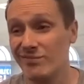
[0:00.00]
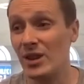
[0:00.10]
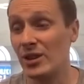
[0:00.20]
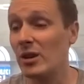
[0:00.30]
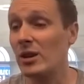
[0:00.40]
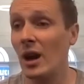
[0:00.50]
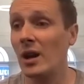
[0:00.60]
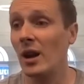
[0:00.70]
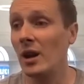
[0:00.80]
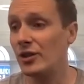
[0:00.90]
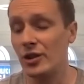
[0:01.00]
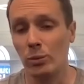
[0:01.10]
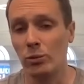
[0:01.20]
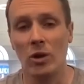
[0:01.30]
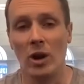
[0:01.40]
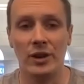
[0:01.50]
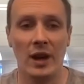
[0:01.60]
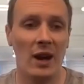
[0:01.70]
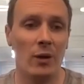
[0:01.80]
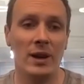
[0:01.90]
It's okay. Like, let's just write it
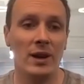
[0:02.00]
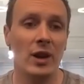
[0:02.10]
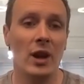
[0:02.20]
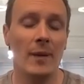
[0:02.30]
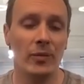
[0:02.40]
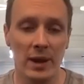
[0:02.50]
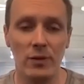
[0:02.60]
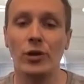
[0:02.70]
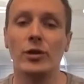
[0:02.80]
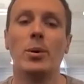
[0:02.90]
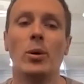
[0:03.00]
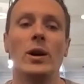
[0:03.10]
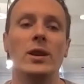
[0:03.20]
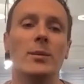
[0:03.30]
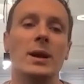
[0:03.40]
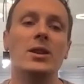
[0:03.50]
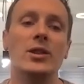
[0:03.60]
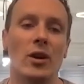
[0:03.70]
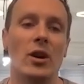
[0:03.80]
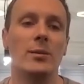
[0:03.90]
out and let's give you support in the
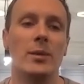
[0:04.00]
meantime.